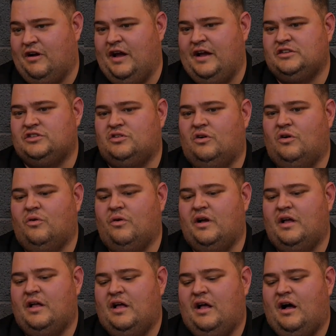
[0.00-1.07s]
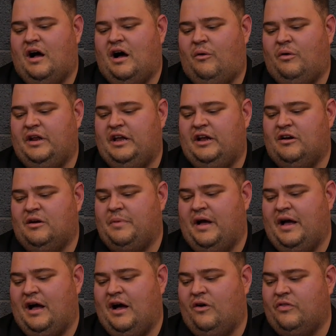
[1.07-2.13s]
Right? So I want to hear
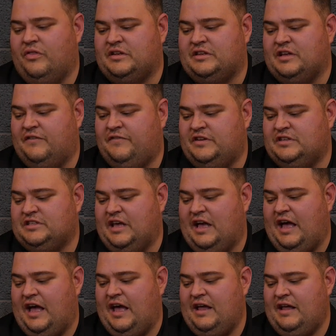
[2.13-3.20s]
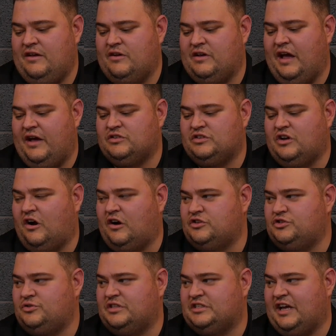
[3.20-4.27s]
about the toughest guy who's
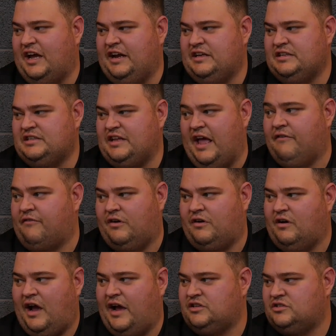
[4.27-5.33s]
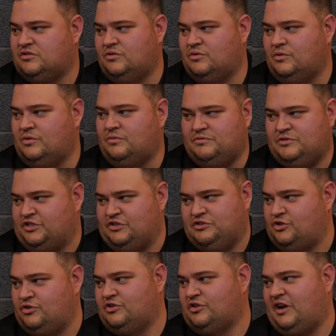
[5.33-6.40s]
guarded you the tightest ever, high school,
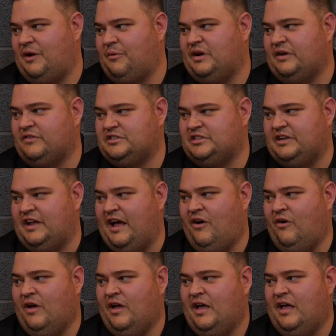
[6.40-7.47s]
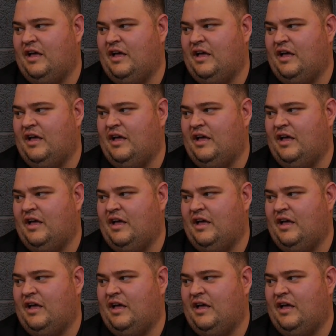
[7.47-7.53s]
junior high, whatever, to now,